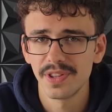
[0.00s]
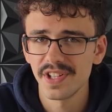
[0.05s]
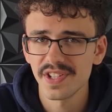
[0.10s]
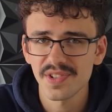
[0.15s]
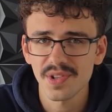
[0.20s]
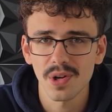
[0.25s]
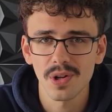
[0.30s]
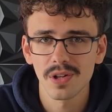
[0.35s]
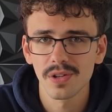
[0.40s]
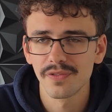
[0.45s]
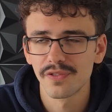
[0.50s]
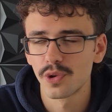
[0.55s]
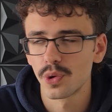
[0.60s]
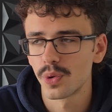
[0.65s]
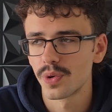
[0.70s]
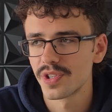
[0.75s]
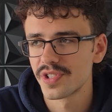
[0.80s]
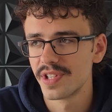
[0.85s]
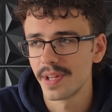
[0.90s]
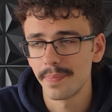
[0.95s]
this all of
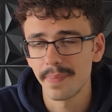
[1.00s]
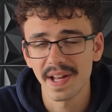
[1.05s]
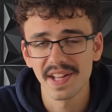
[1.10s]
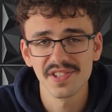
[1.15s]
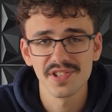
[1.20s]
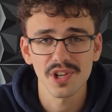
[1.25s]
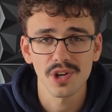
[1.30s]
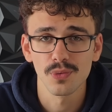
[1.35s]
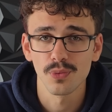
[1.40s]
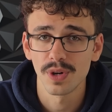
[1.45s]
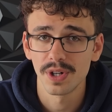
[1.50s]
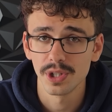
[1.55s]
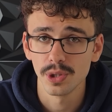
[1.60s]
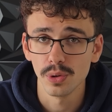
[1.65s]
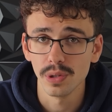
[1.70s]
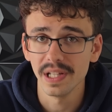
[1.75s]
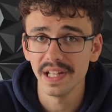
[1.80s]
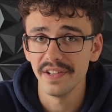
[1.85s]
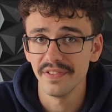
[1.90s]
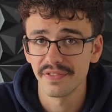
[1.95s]
course depends on where you
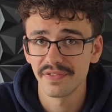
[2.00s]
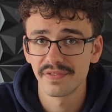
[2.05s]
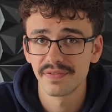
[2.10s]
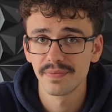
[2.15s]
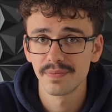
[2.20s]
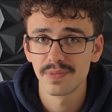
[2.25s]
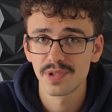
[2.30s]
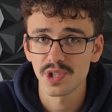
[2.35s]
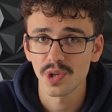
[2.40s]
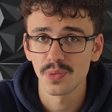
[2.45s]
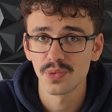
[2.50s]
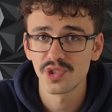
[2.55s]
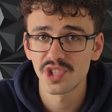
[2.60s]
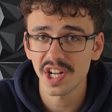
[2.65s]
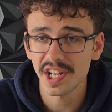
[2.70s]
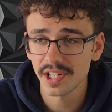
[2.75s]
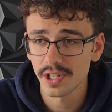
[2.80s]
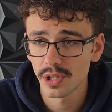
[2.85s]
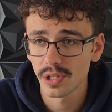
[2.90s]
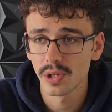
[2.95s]
live, so
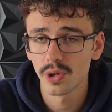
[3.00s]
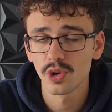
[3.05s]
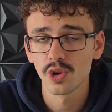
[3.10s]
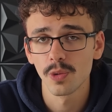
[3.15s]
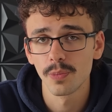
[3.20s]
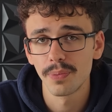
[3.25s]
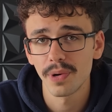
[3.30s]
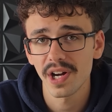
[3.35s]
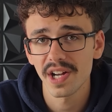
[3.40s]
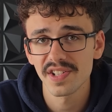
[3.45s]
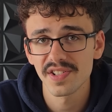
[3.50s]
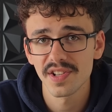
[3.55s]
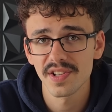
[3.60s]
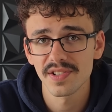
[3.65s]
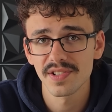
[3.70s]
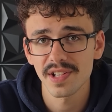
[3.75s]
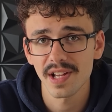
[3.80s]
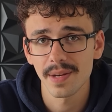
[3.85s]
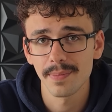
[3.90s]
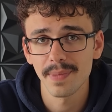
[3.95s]
check your local
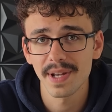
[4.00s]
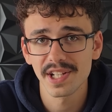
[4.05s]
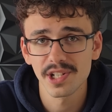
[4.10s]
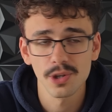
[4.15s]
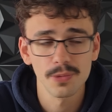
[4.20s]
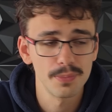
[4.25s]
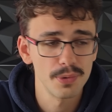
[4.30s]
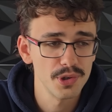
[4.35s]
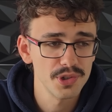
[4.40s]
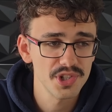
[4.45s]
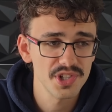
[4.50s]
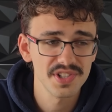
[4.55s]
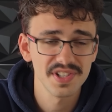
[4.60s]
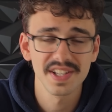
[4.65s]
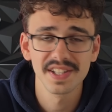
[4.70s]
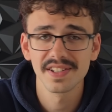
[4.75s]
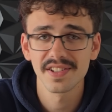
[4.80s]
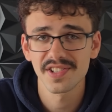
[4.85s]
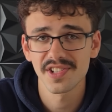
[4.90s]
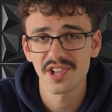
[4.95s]
prices and make your
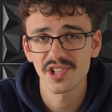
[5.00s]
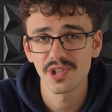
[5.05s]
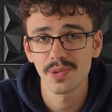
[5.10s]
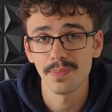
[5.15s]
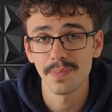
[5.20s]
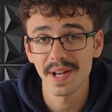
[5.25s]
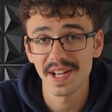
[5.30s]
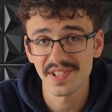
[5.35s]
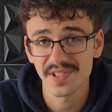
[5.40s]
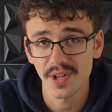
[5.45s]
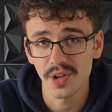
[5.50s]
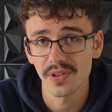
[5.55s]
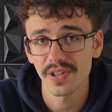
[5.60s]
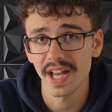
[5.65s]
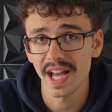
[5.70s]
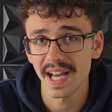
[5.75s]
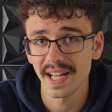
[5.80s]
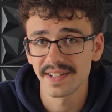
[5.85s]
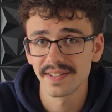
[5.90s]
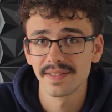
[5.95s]
purchasing decision based on
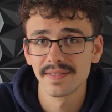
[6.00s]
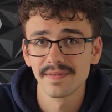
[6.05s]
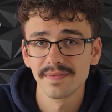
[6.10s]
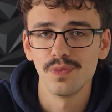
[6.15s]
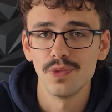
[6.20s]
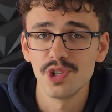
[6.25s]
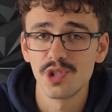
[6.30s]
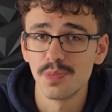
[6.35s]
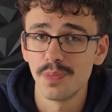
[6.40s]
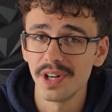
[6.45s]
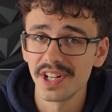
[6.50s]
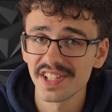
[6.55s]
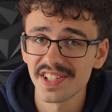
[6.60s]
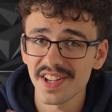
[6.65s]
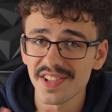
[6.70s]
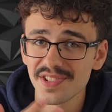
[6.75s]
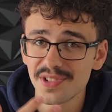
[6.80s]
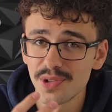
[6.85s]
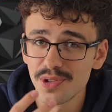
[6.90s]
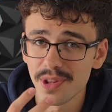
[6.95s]
that. Which brings
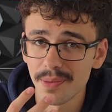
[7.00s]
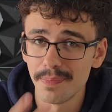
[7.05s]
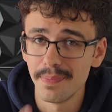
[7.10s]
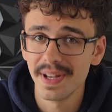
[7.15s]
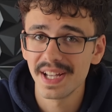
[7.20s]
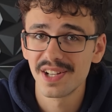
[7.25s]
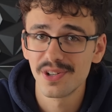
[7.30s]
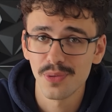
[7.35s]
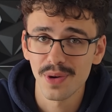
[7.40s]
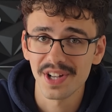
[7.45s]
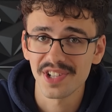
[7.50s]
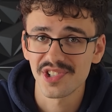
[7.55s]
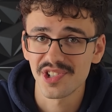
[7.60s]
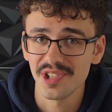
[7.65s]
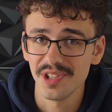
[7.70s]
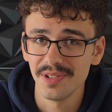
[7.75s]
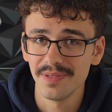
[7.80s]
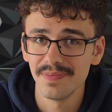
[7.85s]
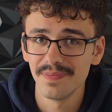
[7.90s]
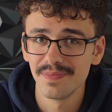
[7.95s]
us to the big
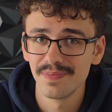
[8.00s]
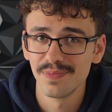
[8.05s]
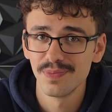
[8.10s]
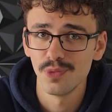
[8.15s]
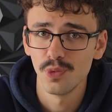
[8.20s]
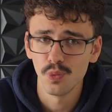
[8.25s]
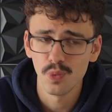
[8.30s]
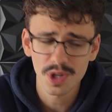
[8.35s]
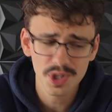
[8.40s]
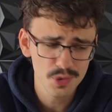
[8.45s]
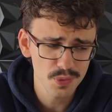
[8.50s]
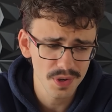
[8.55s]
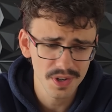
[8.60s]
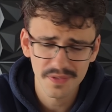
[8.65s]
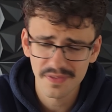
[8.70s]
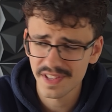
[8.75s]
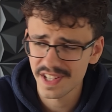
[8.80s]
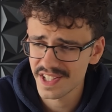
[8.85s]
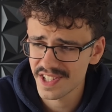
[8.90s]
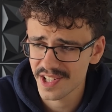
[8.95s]
question. Which one
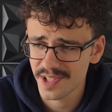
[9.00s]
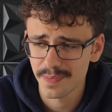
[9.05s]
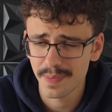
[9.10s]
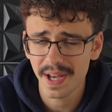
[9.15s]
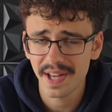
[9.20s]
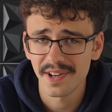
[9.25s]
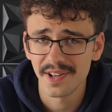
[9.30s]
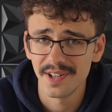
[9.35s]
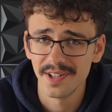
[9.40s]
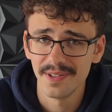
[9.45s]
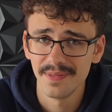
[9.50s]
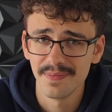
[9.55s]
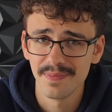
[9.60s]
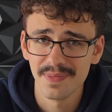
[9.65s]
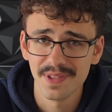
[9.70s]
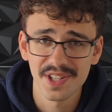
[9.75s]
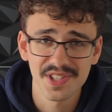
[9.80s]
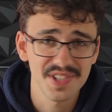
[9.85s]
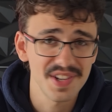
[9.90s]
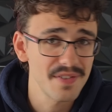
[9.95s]
of these is better,
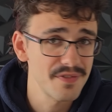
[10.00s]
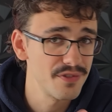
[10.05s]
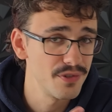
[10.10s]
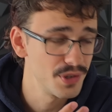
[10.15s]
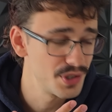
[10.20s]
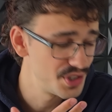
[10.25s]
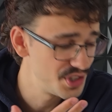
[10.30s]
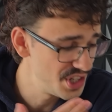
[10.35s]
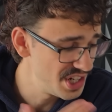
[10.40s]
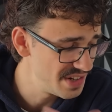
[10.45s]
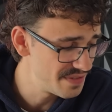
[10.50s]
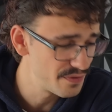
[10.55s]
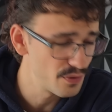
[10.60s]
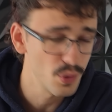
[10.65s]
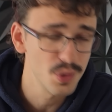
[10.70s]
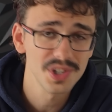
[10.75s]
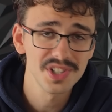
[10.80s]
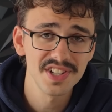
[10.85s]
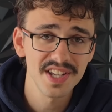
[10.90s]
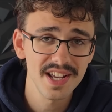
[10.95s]
the Zephyrus
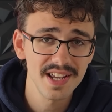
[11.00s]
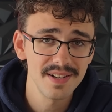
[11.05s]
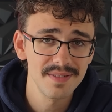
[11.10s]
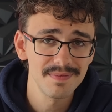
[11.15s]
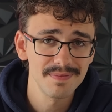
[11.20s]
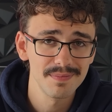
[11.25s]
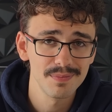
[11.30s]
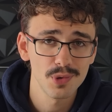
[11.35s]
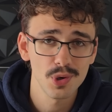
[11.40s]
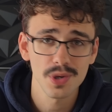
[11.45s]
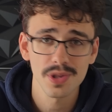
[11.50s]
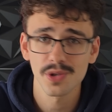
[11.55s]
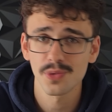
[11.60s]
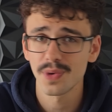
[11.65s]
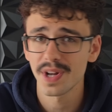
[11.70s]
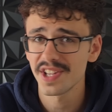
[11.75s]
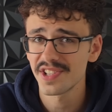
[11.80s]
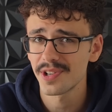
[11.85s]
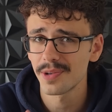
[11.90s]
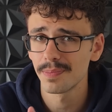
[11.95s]
G14 or the
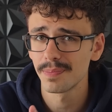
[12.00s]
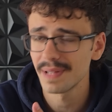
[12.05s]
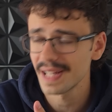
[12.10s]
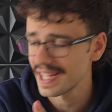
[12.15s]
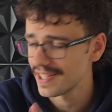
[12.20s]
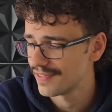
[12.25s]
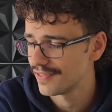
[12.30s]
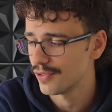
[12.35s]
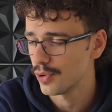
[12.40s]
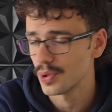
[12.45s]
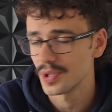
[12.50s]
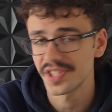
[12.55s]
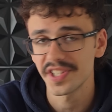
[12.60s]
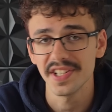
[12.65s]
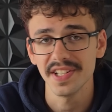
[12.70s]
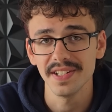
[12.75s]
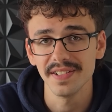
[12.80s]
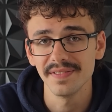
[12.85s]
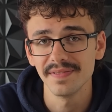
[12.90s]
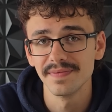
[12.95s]
Razer Blade
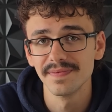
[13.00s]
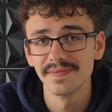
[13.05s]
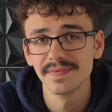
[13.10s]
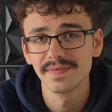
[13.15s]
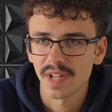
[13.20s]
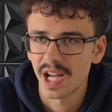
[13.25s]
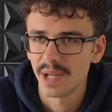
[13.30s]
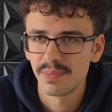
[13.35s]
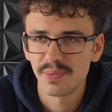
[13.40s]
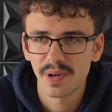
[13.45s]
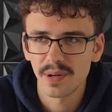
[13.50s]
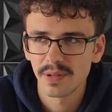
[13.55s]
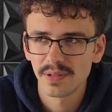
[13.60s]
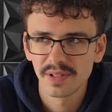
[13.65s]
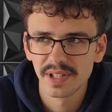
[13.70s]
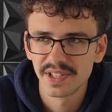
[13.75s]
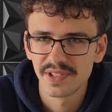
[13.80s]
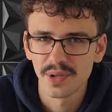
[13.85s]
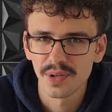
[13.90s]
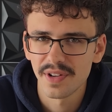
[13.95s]
14? I
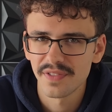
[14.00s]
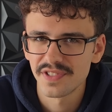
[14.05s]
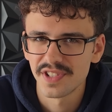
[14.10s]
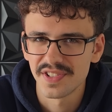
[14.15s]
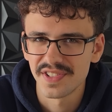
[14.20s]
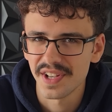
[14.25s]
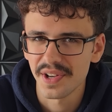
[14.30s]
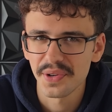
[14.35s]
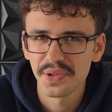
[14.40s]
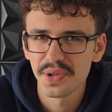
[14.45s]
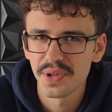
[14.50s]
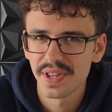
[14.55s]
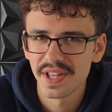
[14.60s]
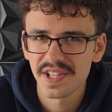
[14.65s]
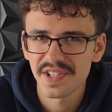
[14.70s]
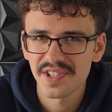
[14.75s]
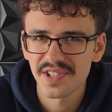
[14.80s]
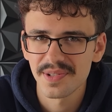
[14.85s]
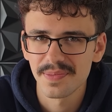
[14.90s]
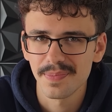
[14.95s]
probably don't have to tell you
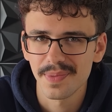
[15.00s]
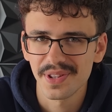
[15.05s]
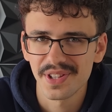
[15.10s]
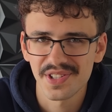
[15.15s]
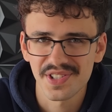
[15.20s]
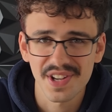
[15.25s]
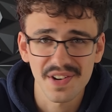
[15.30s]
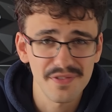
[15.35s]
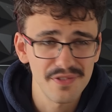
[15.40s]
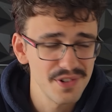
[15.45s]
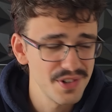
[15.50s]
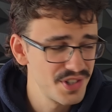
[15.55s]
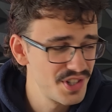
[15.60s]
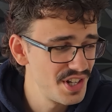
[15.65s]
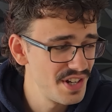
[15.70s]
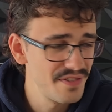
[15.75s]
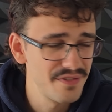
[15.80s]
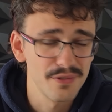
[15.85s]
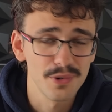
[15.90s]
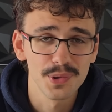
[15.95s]
this, but the Zephyrus
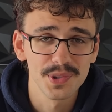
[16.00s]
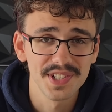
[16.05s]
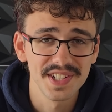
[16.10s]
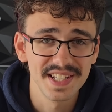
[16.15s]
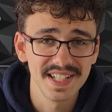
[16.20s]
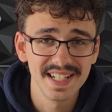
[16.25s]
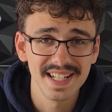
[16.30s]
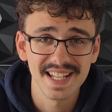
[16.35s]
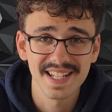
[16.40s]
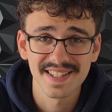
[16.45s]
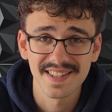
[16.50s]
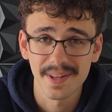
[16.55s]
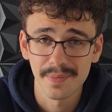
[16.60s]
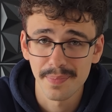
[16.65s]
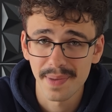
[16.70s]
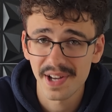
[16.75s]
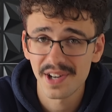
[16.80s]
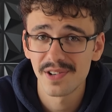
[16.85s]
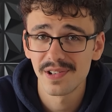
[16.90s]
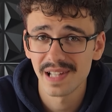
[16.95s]
G14 is the
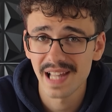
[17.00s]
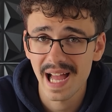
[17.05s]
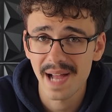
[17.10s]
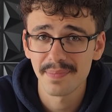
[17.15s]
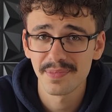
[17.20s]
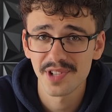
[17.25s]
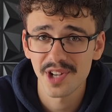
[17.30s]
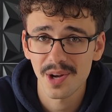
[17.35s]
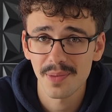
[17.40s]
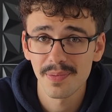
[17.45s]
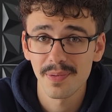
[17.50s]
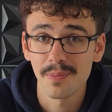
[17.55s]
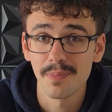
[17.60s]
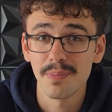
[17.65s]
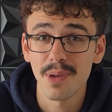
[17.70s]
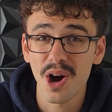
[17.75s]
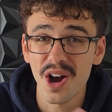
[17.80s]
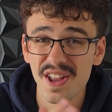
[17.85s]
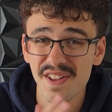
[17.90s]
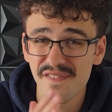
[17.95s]
better laptop
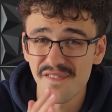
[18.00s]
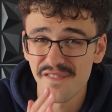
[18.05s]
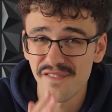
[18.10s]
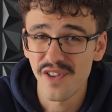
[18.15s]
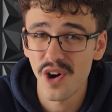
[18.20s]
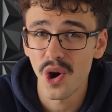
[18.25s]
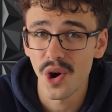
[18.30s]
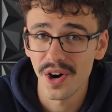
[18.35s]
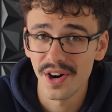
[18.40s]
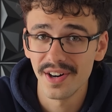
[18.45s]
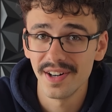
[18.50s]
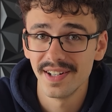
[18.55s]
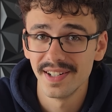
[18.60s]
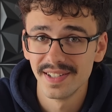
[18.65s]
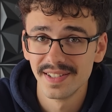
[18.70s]
by far.